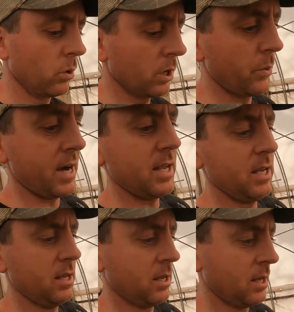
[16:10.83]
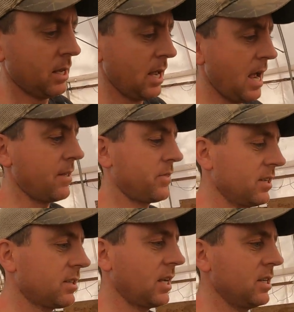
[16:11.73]
We're already at
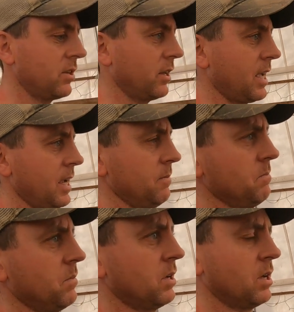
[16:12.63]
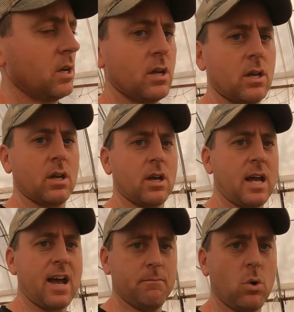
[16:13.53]
this stage of the game
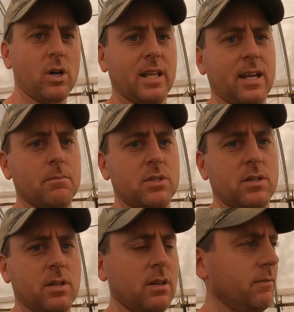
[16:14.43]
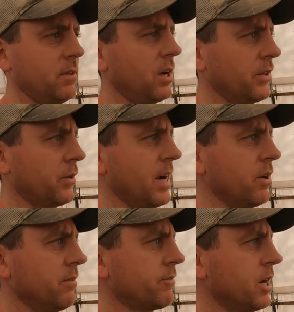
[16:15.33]
have more lambs in on the
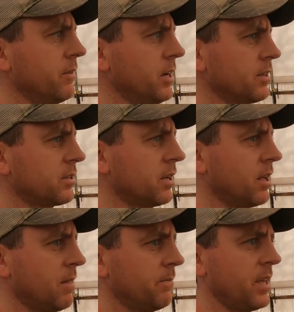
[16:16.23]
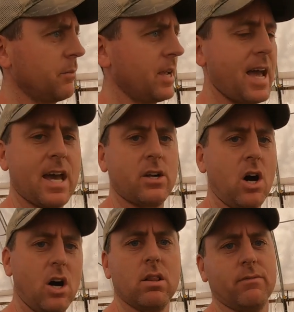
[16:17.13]
ground in front of us than we had
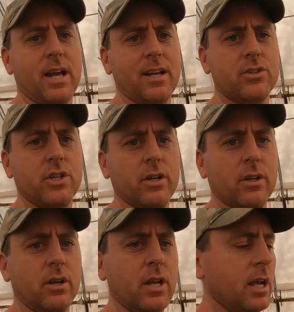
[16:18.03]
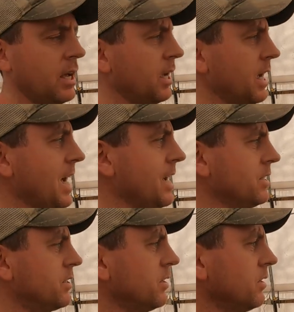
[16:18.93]
all of last year,
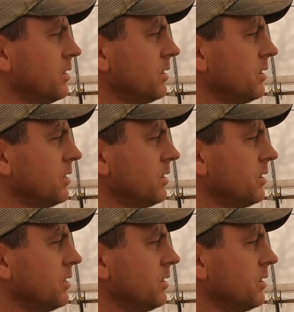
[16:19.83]
and